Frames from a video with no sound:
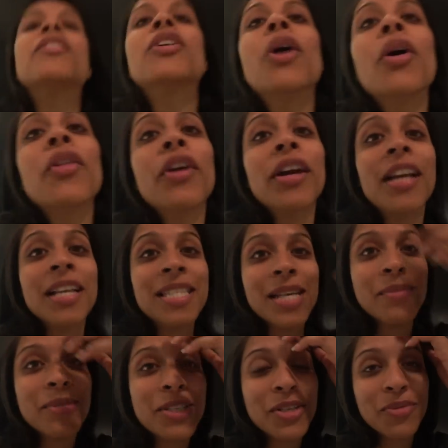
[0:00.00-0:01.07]
to go there and get
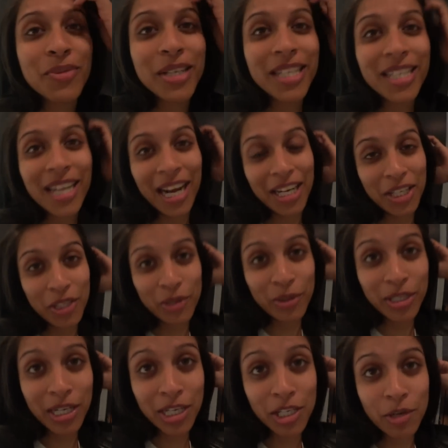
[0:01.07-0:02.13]
someone to kind of do
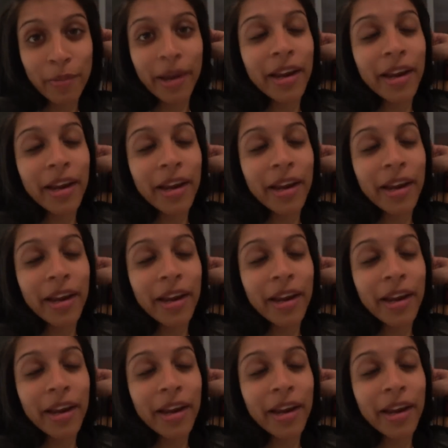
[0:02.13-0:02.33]
and touch up my